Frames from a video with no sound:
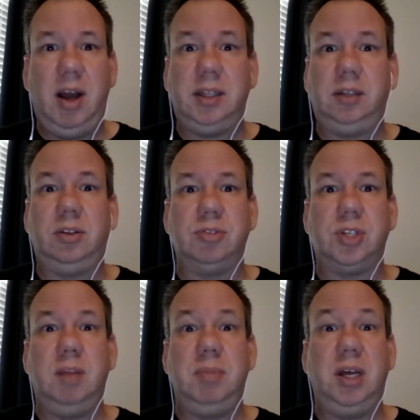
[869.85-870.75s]
I think that there's
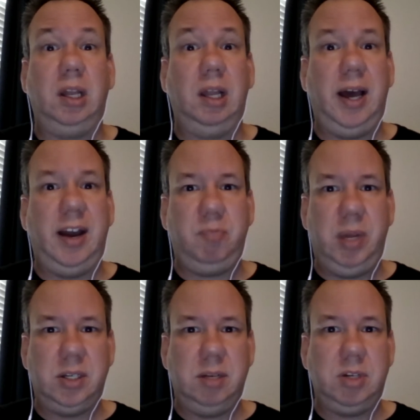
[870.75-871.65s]
going to be a lot of
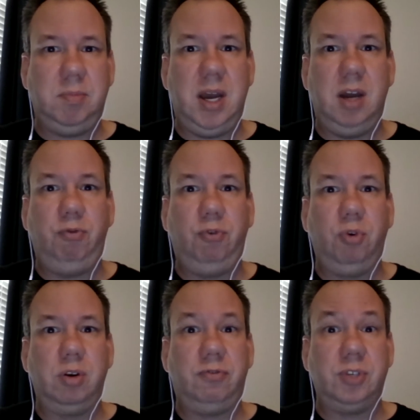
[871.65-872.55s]
pent up demand
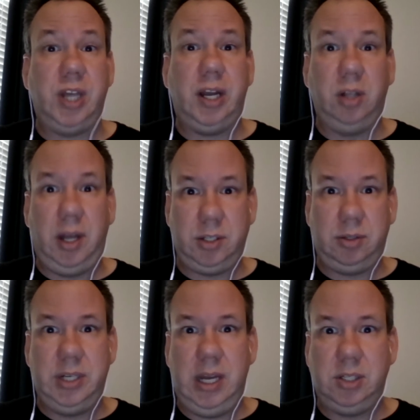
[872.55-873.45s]
for psychological
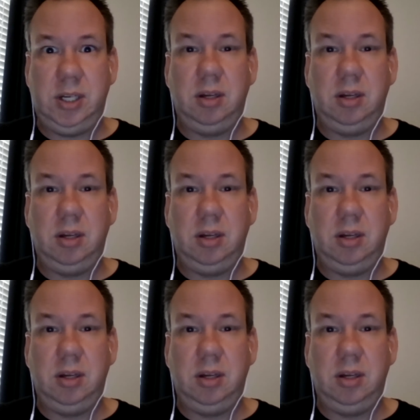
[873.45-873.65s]
testing